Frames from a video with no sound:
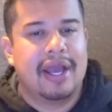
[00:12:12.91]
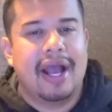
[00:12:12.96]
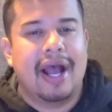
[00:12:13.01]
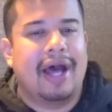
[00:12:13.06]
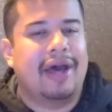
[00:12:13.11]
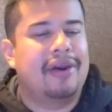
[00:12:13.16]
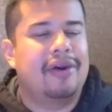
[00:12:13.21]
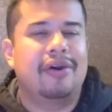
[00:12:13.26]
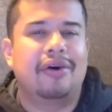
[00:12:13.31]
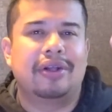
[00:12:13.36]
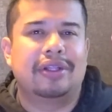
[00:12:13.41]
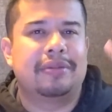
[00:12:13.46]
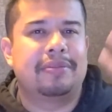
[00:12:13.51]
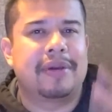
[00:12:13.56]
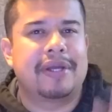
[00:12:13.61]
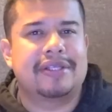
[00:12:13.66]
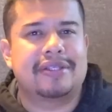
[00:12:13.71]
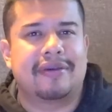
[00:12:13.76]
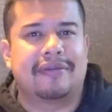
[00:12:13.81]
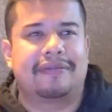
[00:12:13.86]
I don't know. It
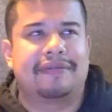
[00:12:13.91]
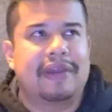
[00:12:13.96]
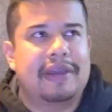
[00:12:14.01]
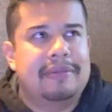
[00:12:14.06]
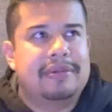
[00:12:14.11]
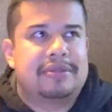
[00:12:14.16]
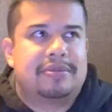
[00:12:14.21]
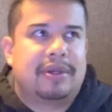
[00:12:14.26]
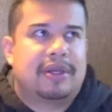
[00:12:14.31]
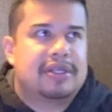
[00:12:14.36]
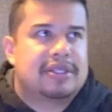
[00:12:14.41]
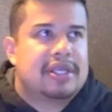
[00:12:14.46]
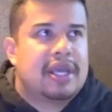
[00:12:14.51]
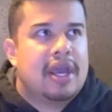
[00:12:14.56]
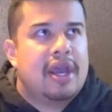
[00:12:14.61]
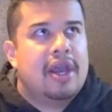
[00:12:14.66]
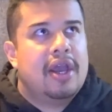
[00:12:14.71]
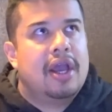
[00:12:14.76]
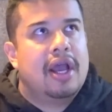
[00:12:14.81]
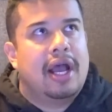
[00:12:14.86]
depends on famous because
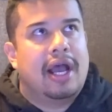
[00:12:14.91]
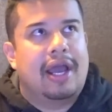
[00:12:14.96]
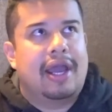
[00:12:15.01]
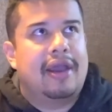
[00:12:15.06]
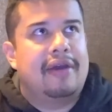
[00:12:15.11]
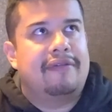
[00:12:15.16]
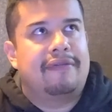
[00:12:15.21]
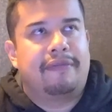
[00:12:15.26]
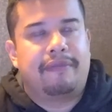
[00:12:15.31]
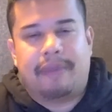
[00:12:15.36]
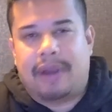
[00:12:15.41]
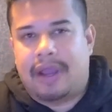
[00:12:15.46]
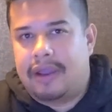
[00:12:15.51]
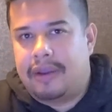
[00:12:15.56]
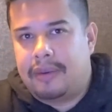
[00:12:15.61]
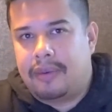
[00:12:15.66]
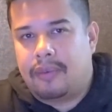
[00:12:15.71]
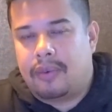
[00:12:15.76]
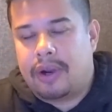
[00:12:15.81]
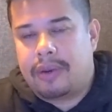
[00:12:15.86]
I have
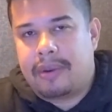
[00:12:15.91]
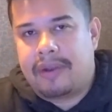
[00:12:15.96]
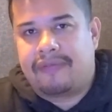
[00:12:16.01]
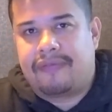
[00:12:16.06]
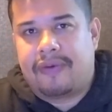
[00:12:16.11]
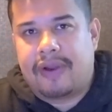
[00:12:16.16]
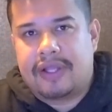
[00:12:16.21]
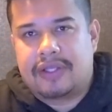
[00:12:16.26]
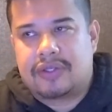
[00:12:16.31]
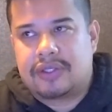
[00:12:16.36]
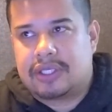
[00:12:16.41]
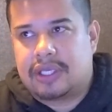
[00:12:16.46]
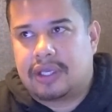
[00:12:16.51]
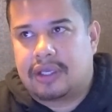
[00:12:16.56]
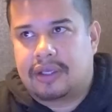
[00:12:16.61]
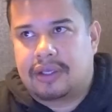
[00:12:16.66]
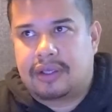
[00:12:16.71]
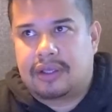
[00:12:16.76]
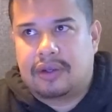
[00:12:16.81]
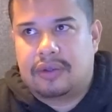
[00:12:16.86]
one of my friends who's like
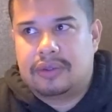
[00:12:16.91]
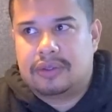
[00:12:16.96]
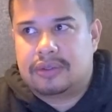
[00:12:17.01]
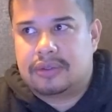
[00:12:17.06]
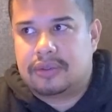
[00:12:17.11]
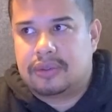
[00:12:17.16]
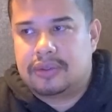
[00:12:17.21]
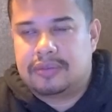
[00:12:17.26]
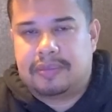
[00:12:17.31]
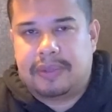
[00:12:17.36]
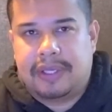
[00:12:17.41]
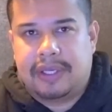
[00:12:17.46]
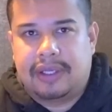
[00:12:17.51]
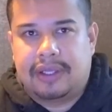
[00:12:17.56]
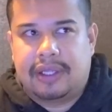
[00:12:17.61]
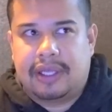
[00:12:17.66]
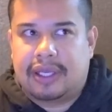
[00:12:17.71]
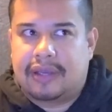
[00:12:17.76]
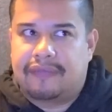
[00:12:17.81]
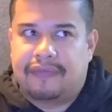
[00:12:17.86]
who's been
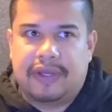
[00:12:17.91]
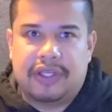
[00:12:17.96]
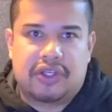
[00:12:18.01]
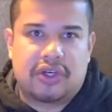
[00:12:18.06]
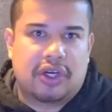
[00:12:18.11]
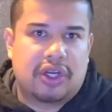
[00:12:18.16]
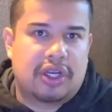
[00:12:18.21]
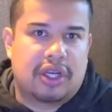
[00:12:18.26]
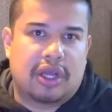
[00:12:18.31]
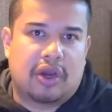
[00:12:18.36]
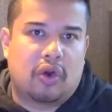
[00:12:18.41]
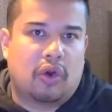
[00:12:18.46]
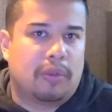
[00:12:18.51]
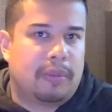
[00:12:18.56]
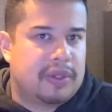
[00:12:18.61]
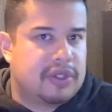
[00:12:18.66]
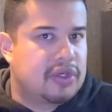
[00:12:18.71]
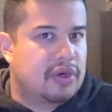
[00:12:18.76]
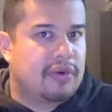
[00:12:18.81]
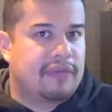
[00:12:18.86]
like featured in a whole
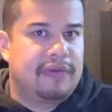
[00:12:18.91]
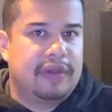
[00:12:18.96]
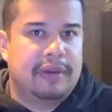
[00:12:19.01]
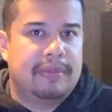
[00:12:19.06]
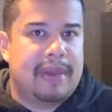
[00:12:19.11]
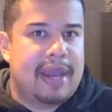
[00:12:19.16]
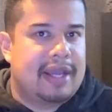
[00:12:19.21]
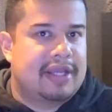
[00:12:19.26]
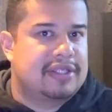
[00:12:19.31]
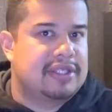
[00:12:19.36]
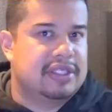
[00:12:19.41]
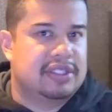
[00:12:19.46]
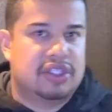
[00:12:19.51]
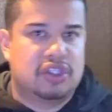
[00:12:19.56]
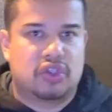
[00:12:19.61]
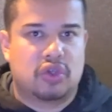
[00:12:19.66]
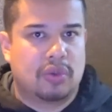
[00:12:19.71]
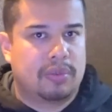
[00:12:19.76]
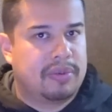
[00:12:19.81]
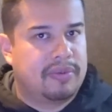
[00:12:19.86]
bunch of graffiti magazines,
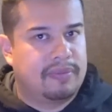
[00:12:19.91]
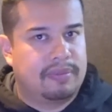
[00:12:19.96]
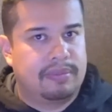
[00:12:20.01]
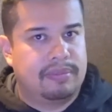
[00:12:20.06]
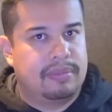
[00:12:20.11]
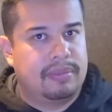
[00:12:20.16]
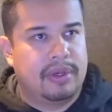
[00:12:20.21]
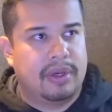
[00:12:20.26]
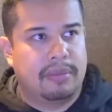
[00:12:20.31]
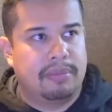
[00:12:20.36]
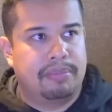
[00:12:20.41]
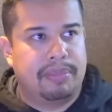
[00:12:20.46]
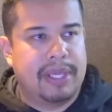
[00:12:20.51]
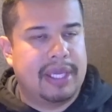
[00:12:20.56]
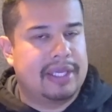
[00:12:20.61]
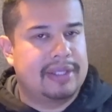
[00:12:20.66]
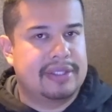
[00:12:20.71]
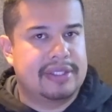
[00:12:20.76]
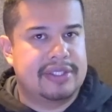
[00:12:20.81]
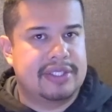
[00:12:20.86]
is super, you know,
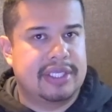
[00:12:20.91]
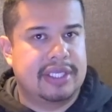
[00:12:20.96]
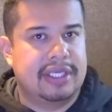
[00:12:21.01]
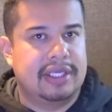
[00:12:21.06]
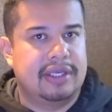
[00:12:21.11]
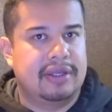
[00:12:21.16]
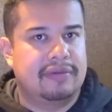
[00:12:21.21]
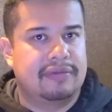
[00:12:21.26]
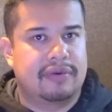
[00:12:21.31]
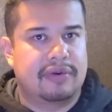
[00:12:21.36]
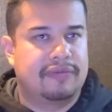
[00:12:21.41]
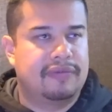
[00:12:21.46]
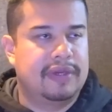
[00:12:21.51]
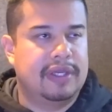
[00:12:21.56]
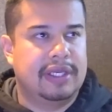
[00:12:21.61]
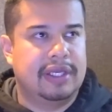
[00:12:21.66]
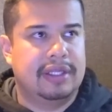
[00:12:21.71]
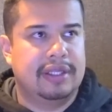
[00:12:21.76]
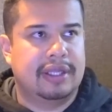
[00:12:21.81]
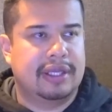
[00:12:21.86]
big in the scene of
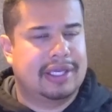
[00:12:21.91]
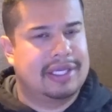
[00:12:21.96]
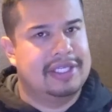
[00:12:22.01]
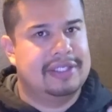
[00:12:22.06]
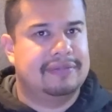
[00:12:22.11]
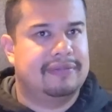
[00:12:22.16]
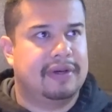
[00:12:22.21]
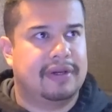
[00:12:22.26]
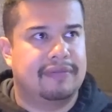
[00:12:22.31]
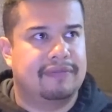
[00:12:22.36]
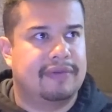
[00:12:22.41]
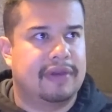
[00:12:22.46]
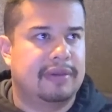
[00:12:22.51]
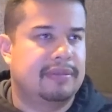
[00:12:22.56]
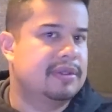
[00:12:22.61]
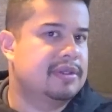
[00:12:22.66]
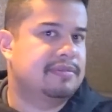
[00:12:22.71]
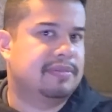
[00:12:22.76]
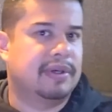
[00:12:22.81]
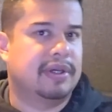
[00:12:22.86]
graffiti. Like, he's fucking
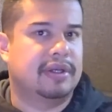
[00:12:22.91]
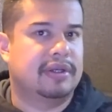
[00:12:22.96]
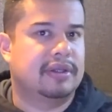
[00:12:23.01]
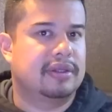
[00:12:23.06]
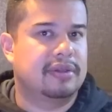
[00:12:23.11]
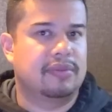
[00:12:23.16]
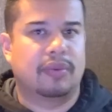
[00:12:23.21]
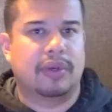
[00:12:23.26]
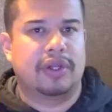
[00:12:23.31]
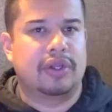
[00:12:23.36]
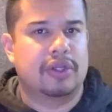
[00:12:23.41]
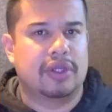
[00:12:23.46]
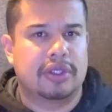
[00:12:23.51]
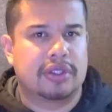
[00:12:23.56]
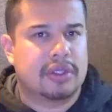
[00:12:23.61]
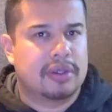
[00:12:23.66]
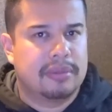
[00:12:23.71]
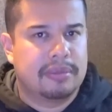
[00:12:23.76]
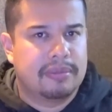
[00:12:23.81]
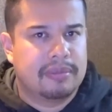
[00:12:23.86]
famous, but what do you
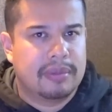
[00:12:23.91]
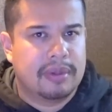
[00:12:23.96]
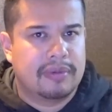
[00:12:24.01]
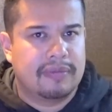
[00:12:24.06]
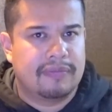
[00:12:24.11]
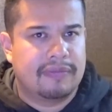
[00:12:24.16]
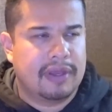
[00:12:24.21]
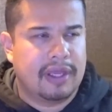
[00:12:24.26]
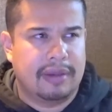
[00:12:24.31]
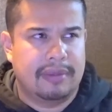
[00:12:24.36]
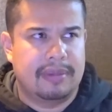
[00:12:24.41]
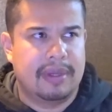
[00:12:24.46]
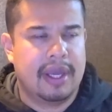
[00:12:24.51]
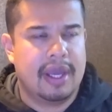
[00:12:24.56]
determine fame?